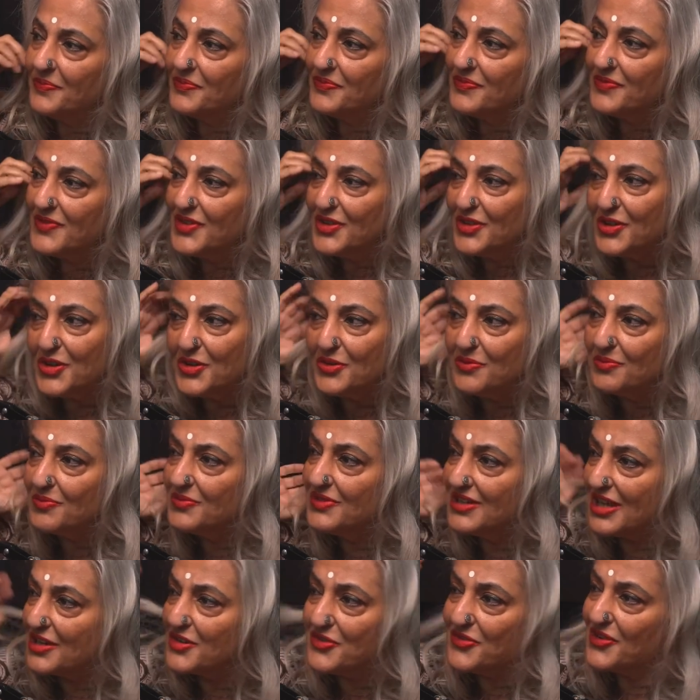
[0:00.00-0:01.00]
You know,
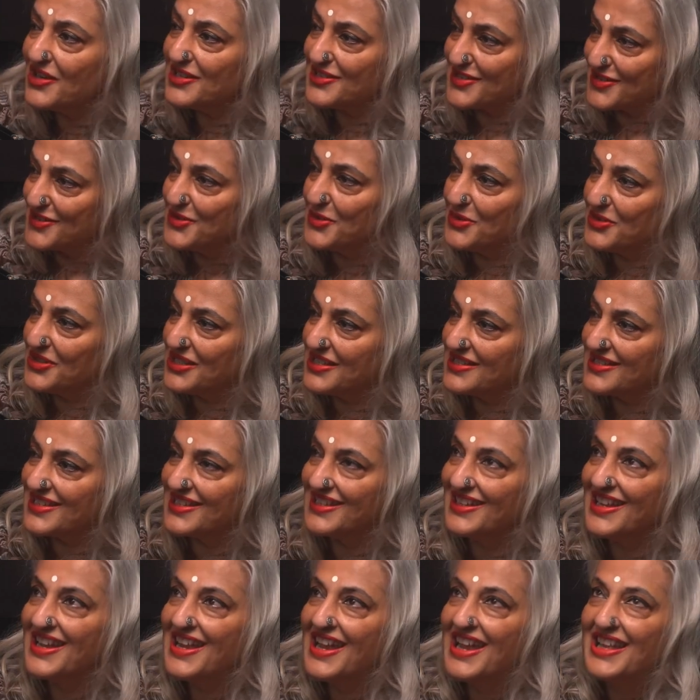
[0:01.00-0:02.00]
none of us know this.
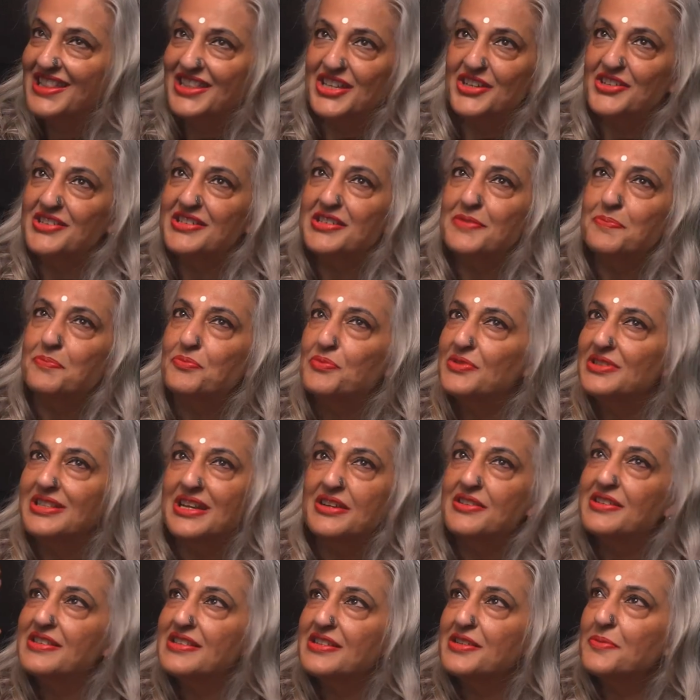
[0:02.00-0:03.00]
And there
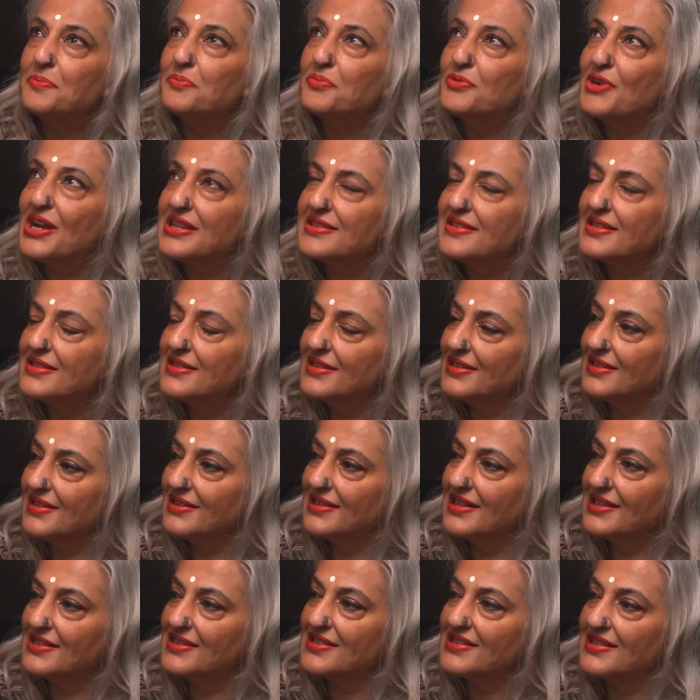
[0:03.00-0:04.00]
isn't a precedent
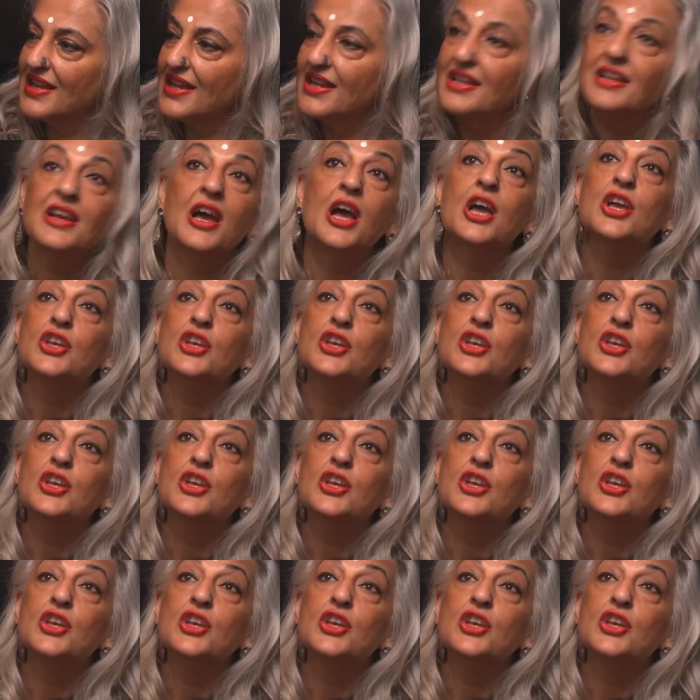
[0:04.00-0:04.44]
that's saying